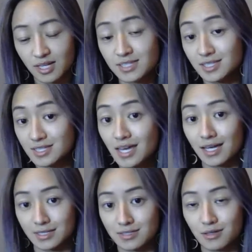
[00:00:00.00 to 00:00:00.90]
it's
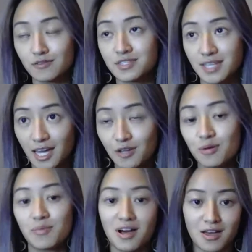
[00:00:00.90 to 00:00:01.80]
intense of staying
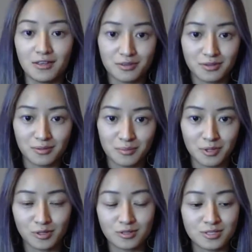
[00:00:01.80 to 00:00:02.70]
on path
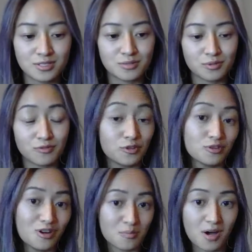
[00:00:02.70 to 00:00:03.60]
because if you're
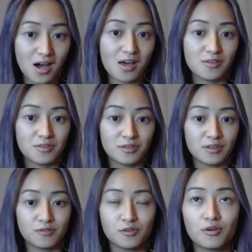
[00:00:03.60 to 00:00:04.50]
not on path
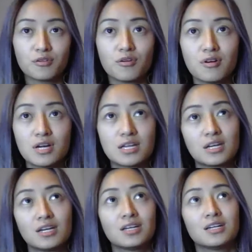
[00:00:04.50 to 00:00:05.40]
if you're not
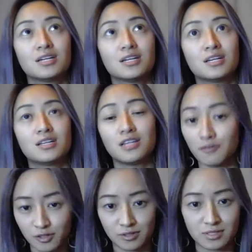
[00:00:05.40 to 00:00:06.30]

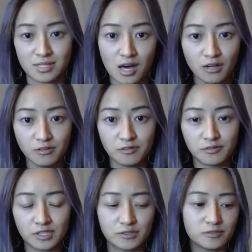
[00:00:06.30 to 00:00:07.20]
loving yourself
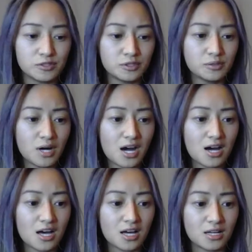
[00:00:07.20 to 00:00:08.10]
if you
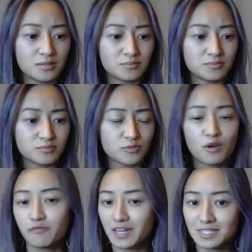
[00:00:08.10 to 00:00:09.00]
are
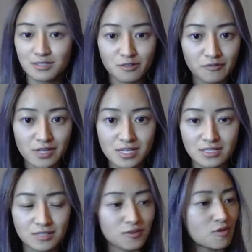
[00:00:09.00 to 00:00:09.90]
not facing your
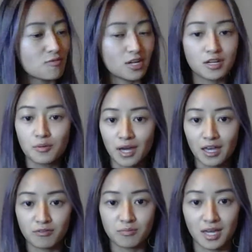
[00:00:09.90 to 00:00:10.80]
fears if you're running
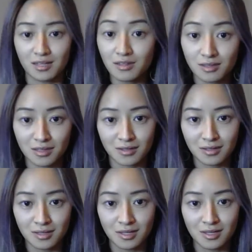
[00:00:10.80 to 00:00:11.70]
away from anything